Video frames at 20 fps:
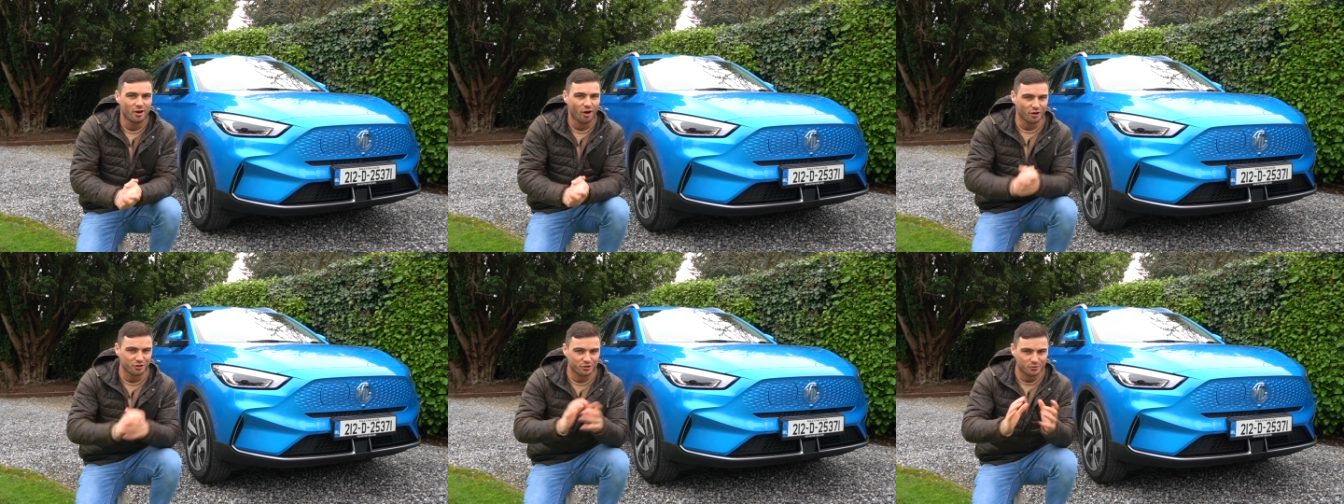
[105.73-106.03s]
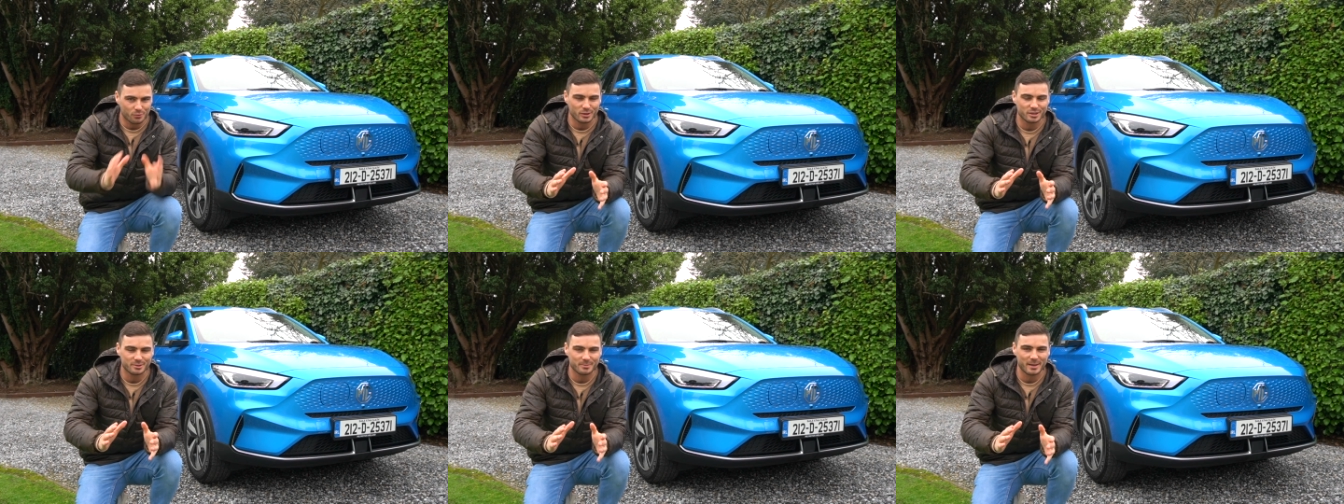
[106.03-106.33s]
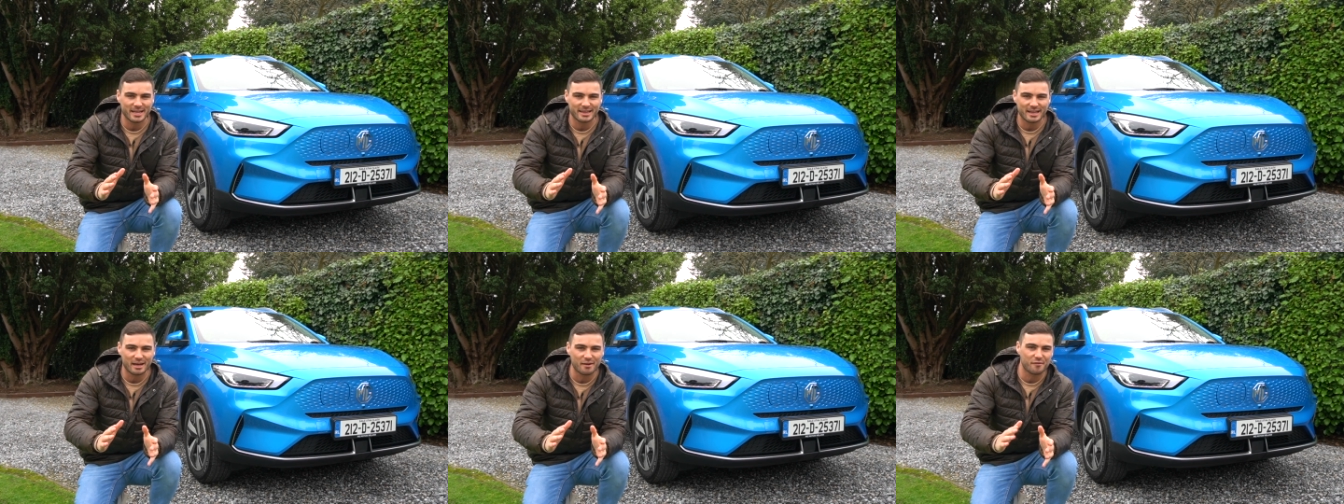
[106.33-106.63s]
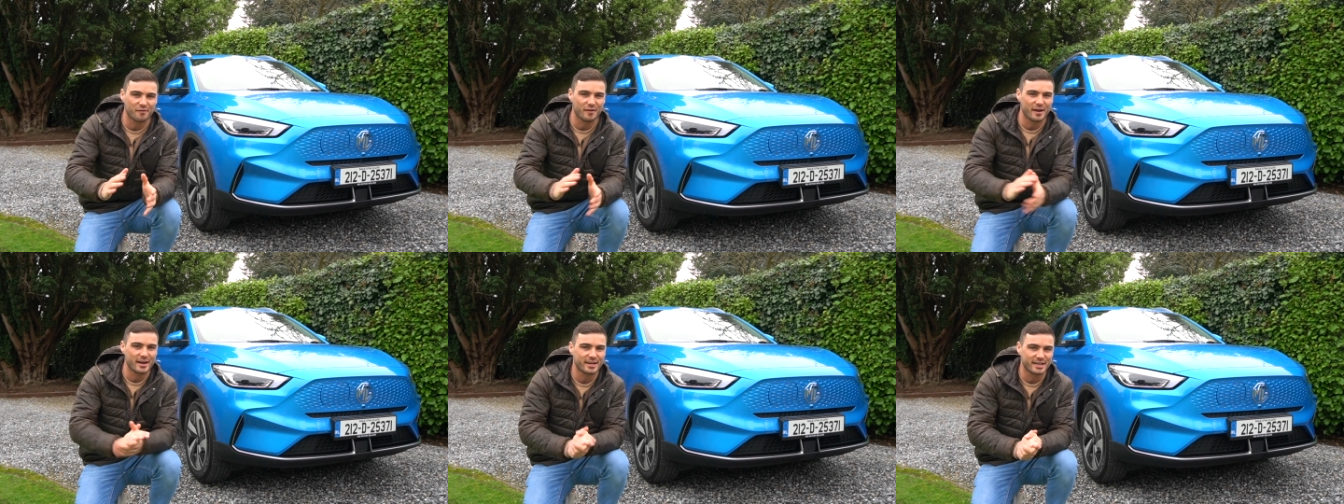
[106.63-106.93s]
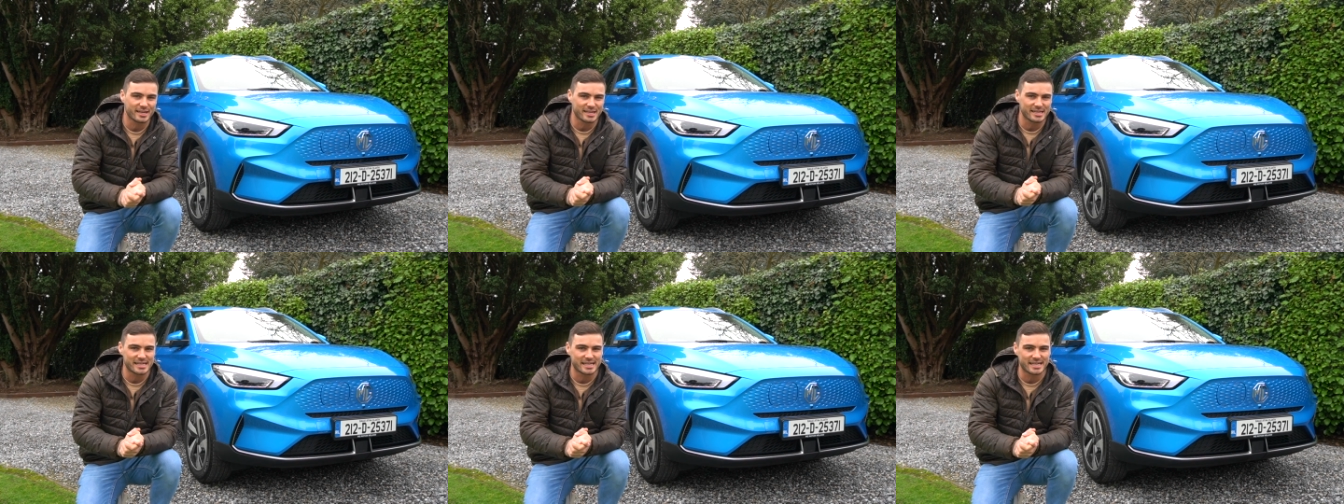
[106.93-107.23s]
I just wanted to make that very
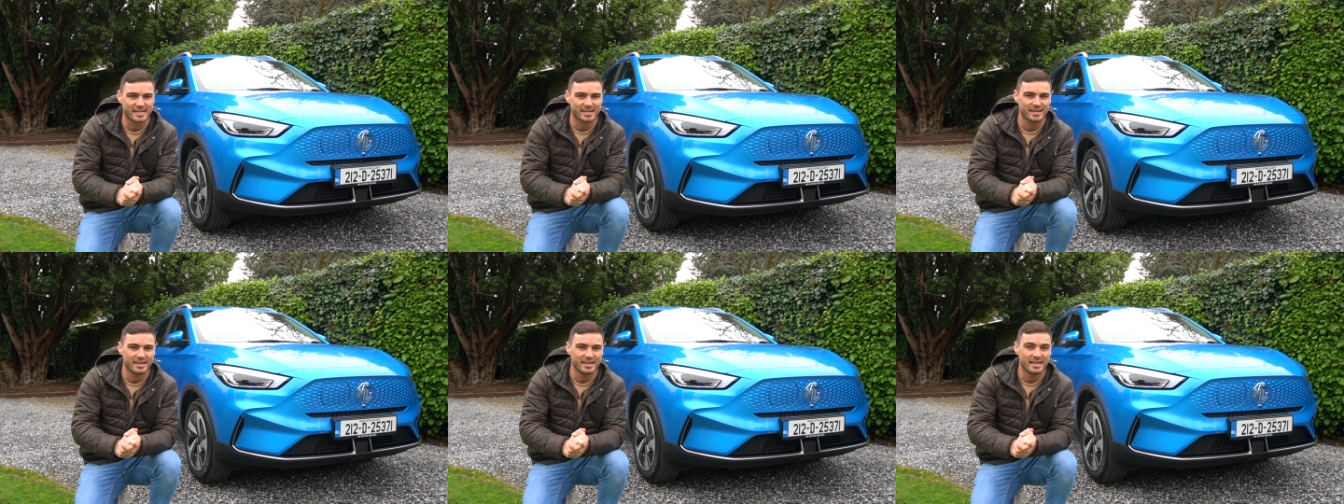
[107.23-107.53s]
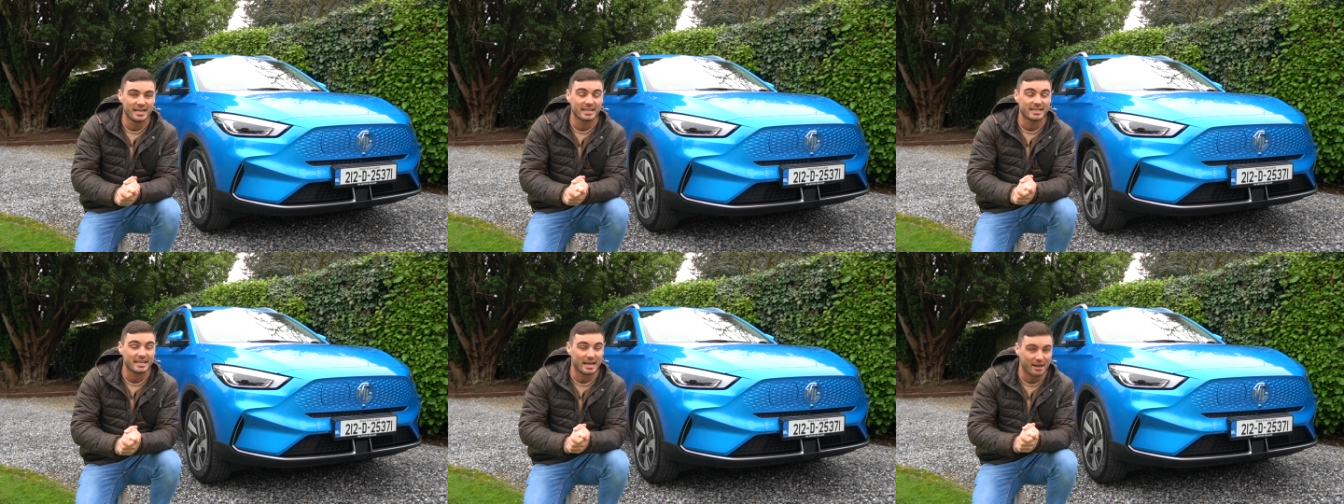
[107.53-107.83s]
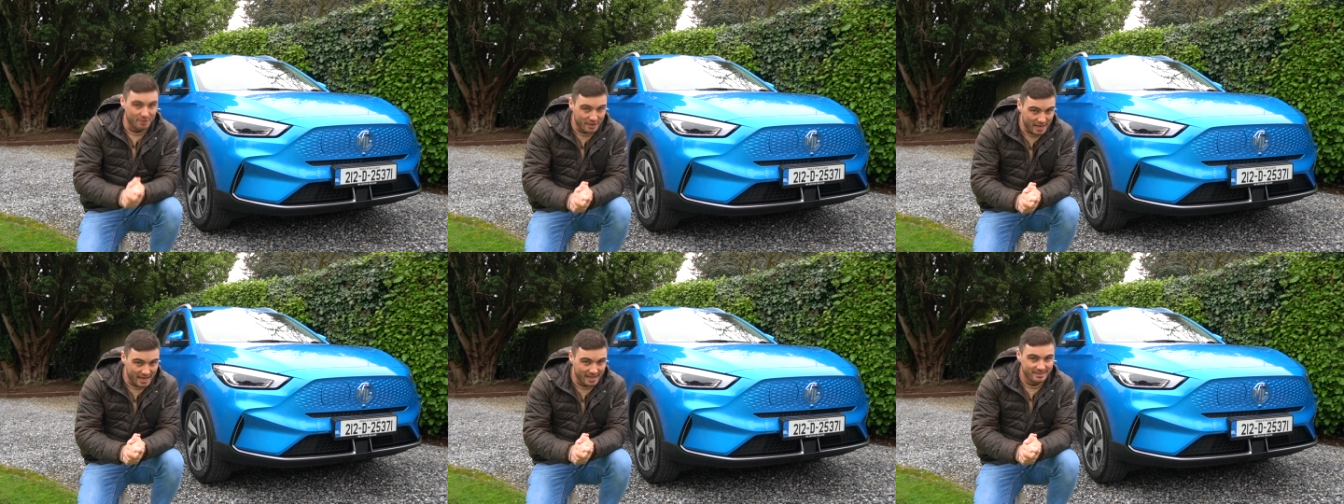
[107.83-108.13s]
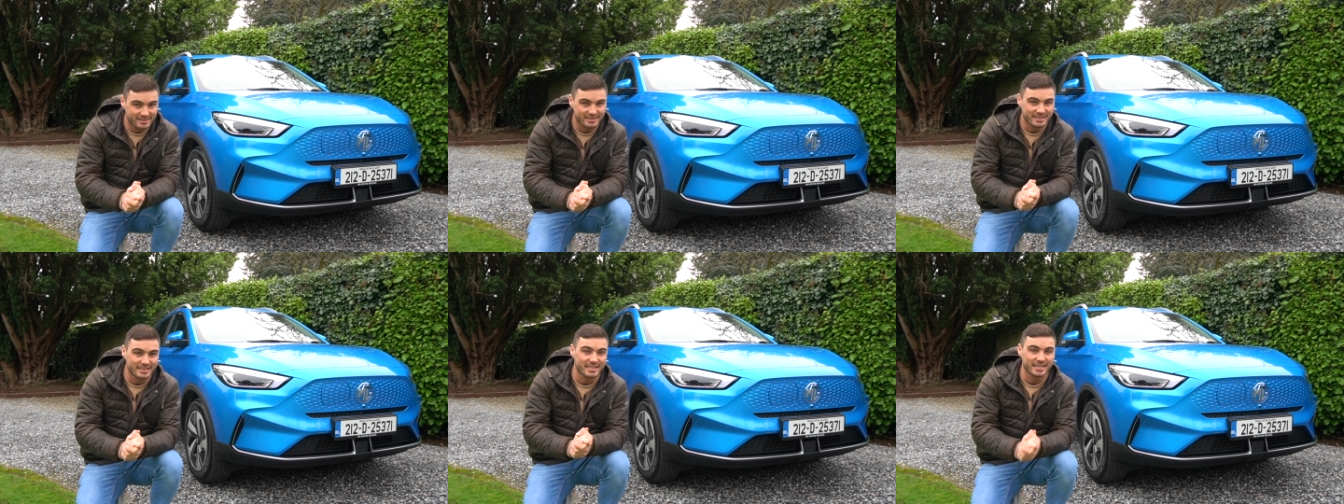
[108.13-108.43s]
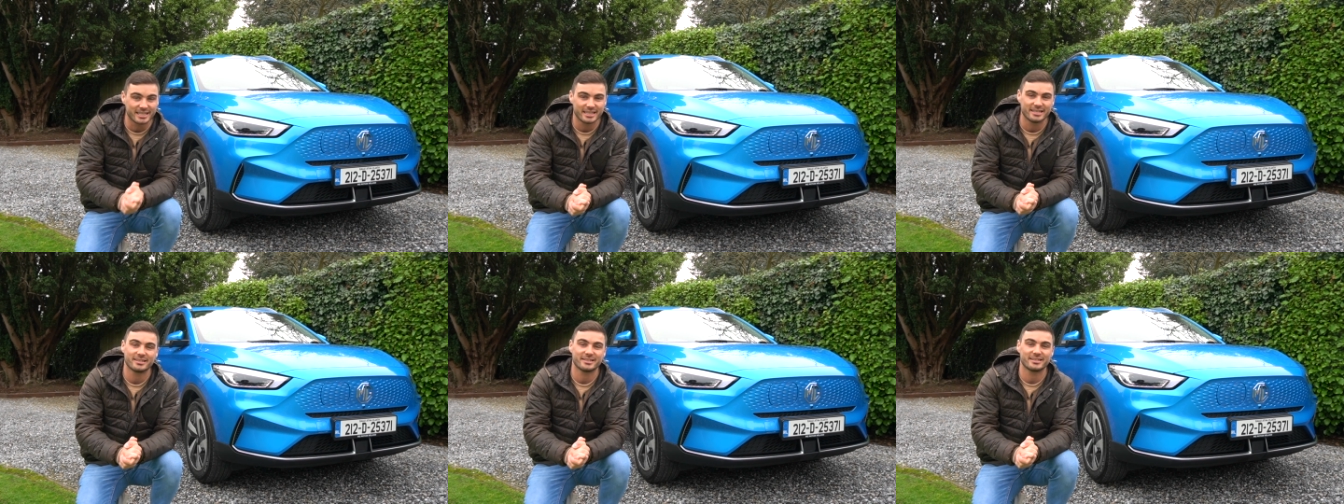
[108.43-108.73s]
clear. Now let's
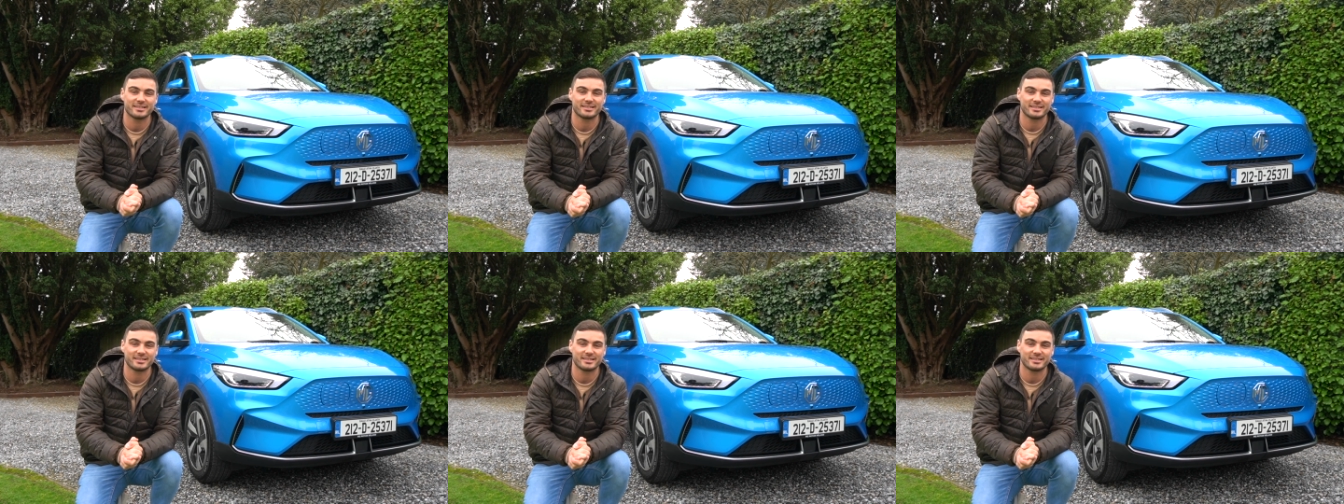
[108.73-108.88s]
get into the